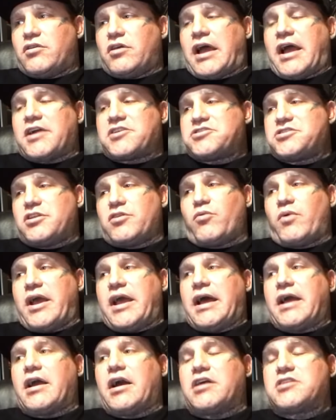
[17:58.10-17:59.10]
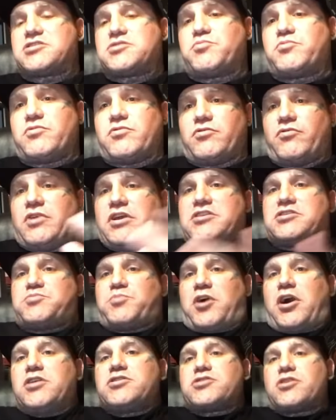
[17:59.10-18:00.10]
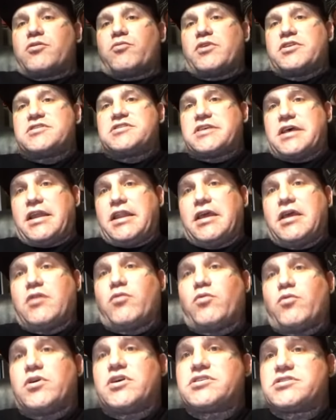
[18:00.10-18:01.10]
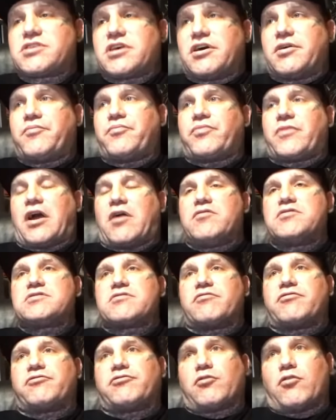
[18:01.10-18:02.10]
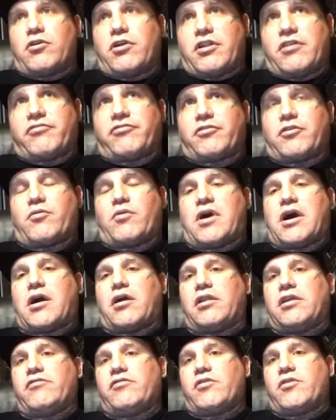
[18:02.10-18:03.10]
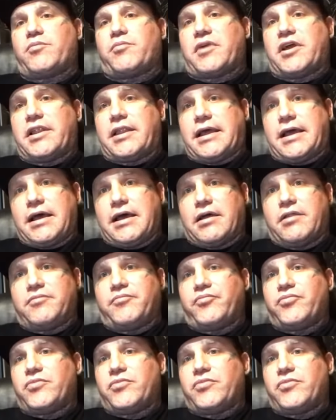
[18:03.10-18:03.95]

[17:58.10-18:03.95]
the way I got really sponsored with Senate was, I was in Florida for a while living with my dad.